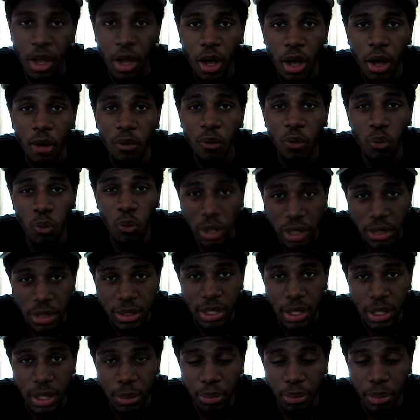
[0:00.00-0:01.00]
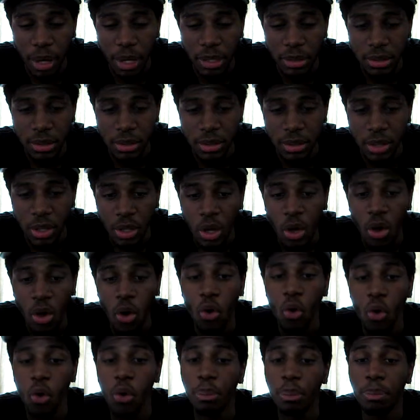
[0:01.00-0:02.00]
of reseller prices
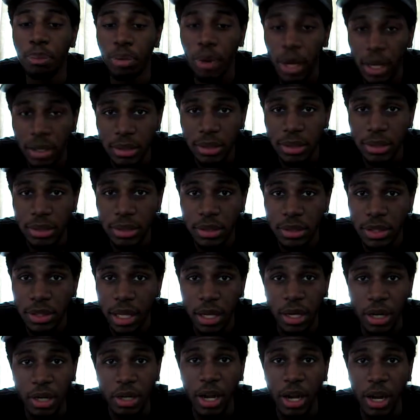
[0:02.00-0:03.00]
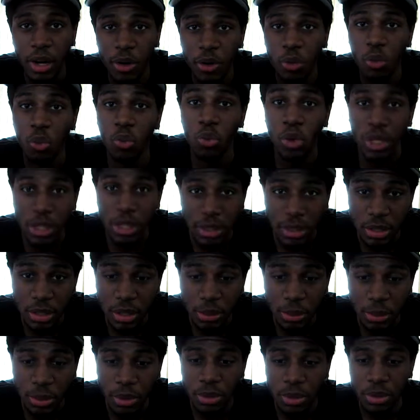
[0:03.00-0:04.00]
or prices that are not
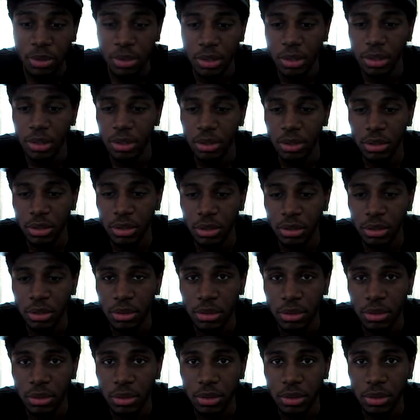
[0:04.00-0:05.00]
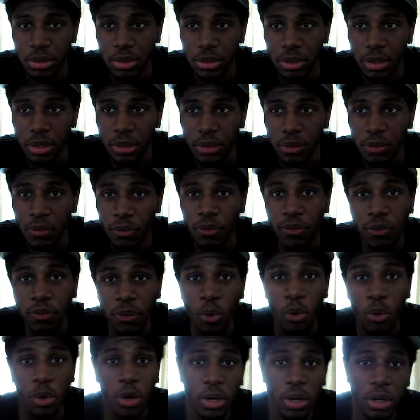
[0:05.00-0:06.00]
reasonable
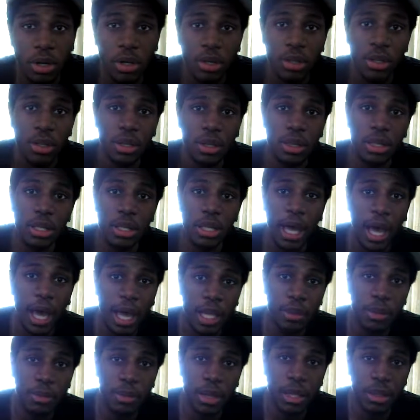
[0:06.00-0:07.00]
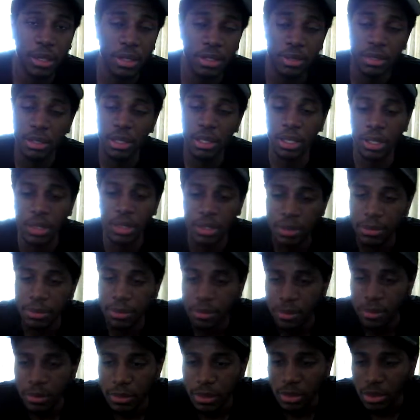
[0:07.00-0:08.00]
for the item that they're selling.
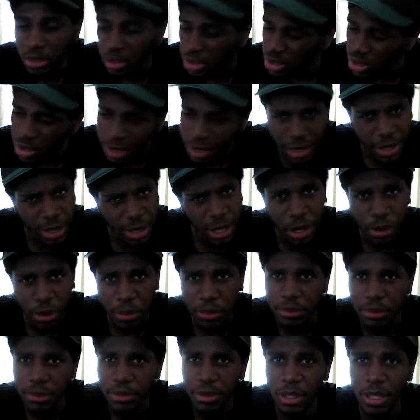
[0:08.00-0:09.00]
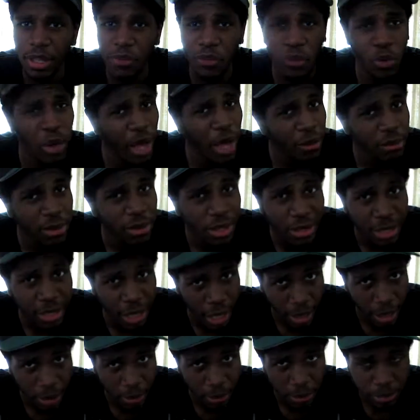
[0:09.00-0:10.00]
Just check it out if you have the
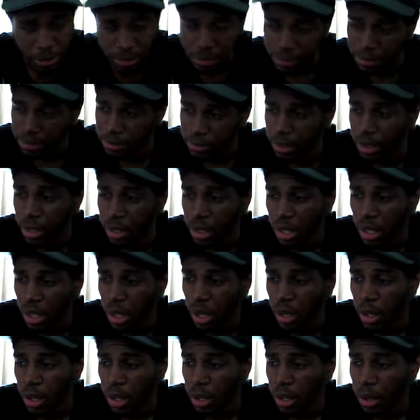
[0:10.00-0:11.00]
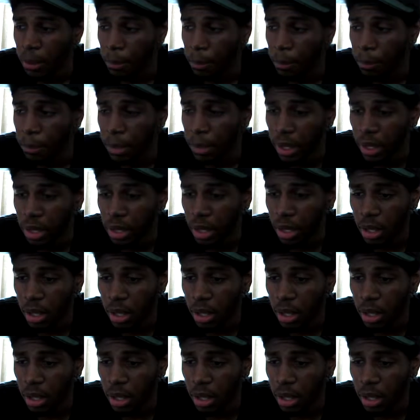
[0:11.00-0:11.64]
time. But